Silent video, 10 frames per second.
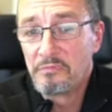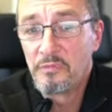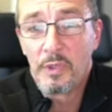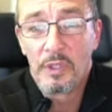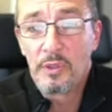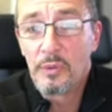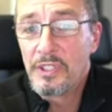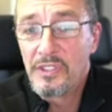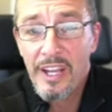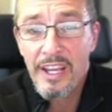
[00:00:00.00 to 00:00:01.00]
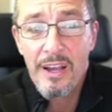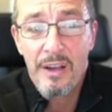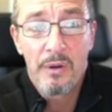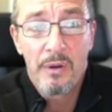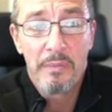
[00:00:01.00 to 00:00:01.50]
what you desire
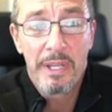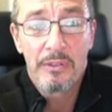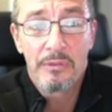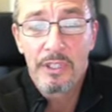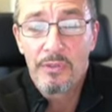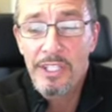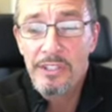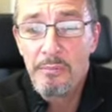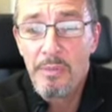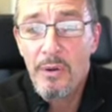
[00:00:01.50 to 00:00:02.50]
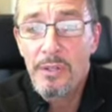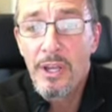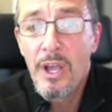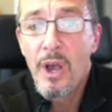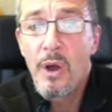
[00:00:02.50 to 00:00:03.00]
or make a request about,
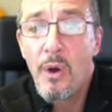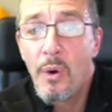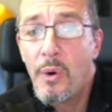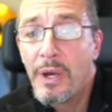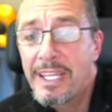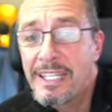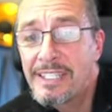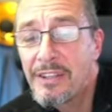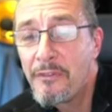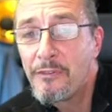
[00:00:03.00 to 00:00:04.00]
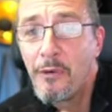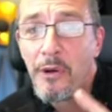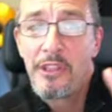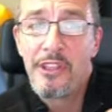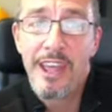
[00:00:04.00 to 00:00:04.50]
or it is for
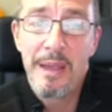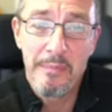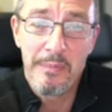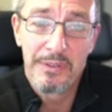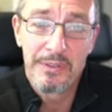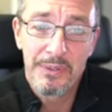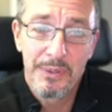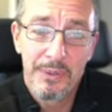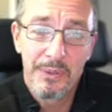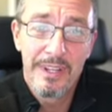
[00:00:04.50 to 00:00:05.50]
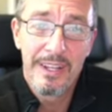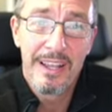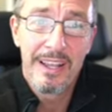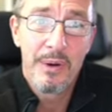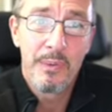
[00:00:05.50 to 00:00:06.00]
them, so
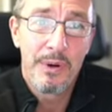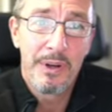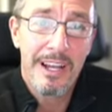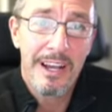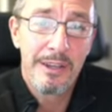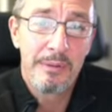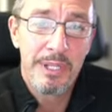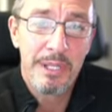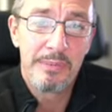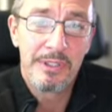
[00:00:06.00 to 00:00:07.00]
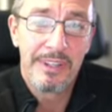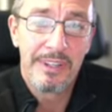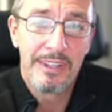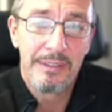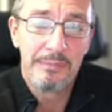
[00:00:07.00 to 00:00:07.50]
what other people,
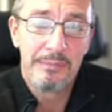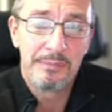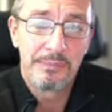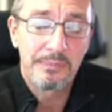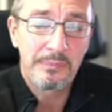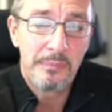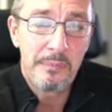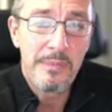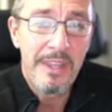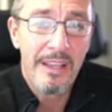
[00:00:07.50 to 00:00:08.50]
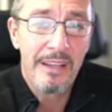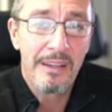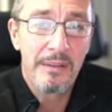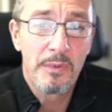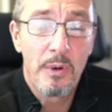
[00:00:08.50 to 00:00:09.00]

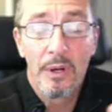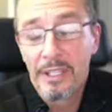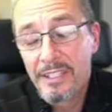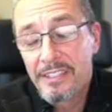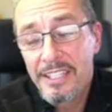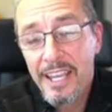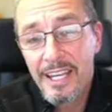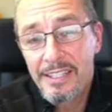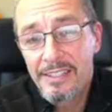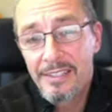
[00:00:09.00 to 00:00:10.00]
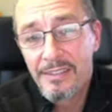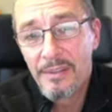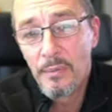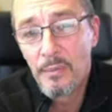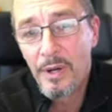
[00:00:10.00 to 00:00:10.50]
or in this case,
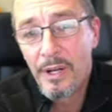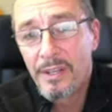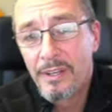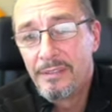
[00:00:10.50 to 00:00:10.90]
what